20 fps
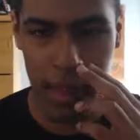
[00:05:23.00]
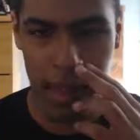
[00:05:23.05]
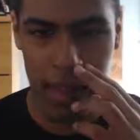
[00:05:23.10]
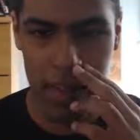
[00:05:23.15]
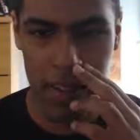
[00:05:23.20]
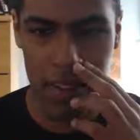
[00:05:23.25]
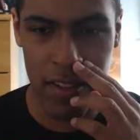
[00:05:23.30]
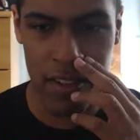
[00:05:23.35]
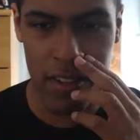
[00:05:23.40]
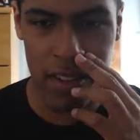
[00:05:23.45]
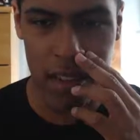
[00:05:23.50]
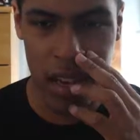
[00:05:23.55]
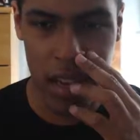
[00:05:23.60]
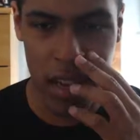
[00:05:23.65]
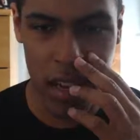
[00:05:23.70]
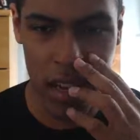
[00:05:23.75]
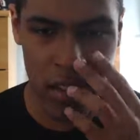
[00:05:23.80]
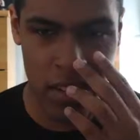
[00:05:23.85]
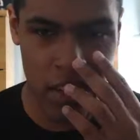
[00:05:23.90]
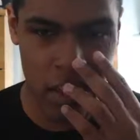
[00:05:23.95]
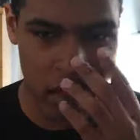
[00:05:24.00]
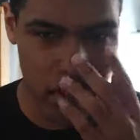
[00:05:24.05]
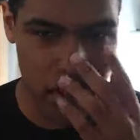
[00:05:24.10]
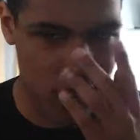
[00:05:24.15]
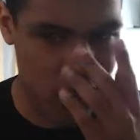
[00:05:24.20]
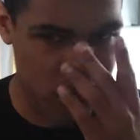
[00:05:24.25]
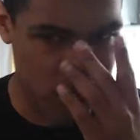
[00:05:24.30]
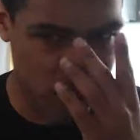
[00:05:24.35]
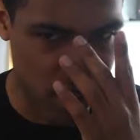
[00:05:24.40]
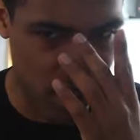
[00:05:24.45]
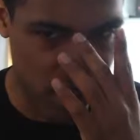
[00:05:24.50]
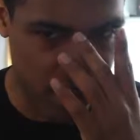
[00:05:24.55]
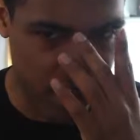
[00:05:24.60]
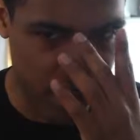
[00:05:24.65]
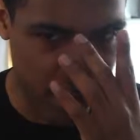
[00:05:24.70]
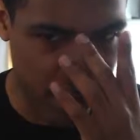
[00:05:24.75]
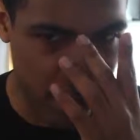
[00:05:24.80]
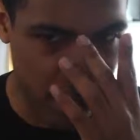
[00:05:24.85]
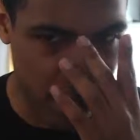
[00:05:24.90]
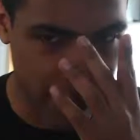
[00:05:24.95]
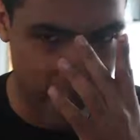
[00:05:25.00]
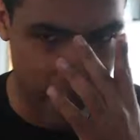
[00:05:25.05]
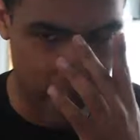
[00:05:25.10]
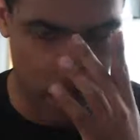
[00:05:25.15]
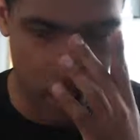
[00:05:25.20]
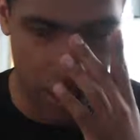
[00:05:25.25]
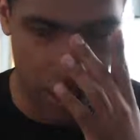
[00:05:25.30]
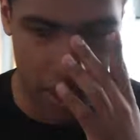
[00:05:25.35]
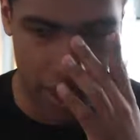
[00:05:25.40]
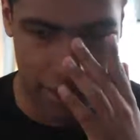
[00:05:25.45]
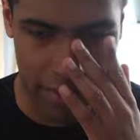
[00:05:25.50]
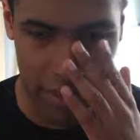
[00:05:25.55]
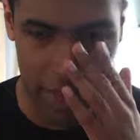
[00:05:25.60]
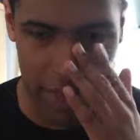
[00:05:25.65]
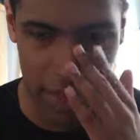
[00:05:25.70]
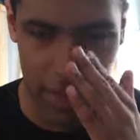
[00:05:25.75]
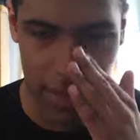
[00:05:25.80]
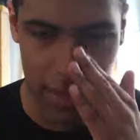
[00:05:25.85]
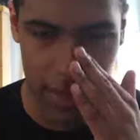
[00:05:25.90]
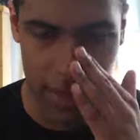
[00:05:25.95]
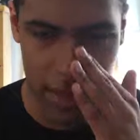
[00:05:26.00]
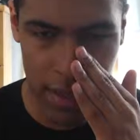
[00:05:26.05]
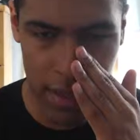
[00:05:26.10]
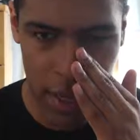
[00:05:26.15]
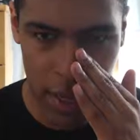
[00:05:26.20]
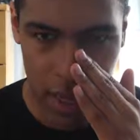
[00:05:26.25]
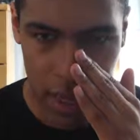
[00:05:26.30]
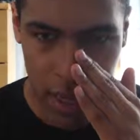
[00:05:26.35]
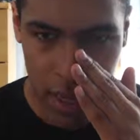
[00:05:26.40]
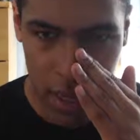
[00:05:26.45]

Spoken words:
And that dish is not just full of high-quality ingredients.